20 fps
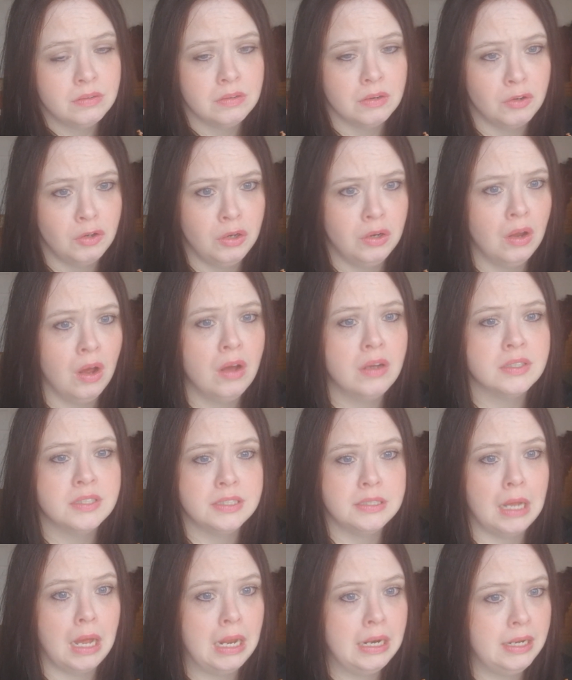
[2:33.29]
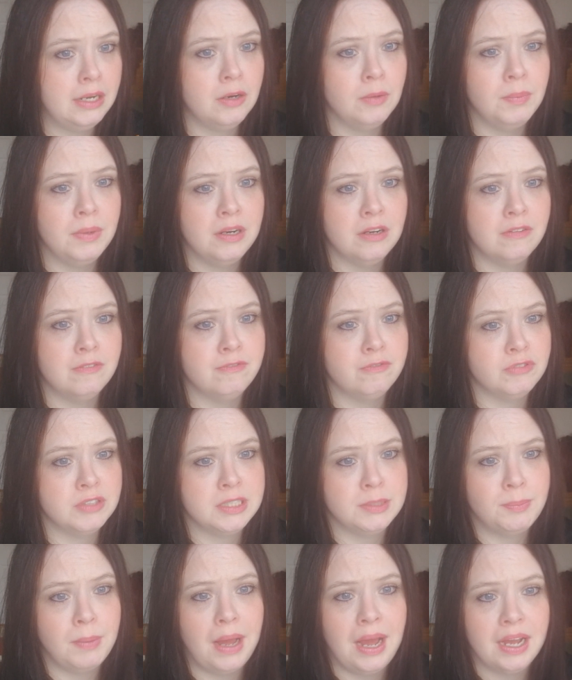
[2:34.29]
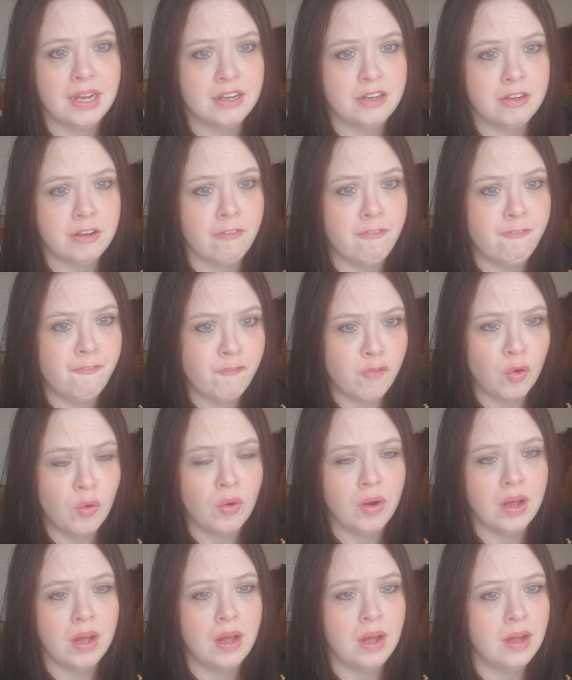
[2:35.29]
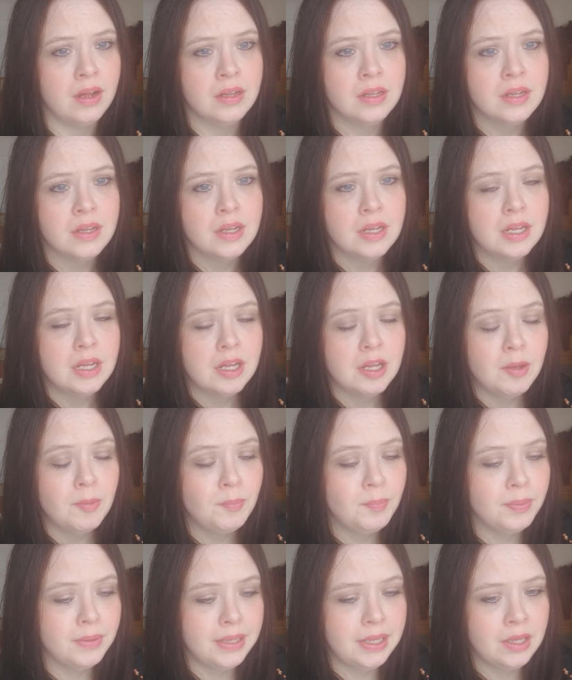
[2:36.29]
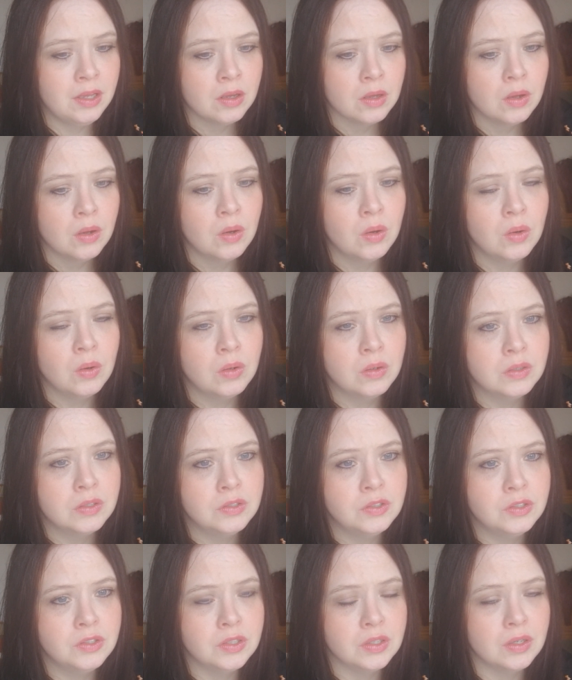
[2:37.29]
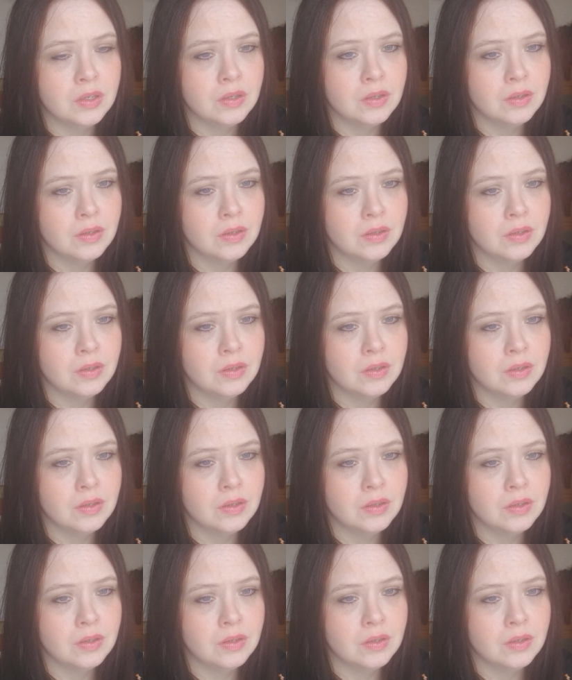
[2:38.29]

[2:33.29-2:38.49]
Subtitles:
lost a little bit of respect for her, because